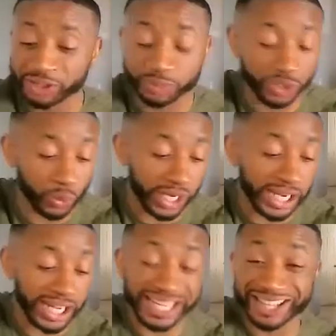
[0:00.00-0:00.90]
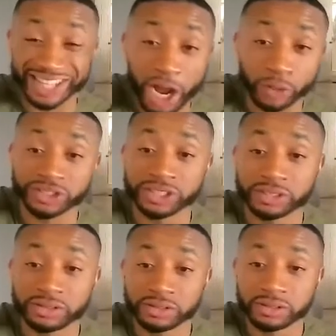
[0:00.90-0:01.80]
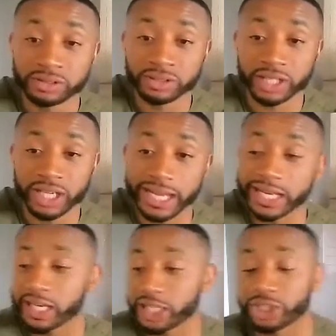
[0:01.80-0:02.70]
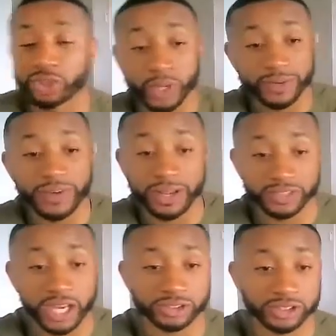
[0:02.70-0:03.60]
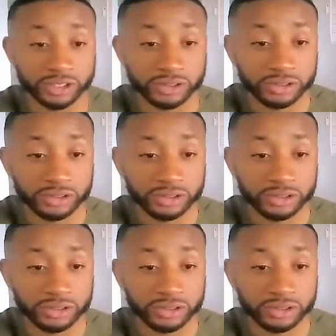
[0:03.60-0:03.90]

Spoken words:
between getting 1,000 and getting 25,000.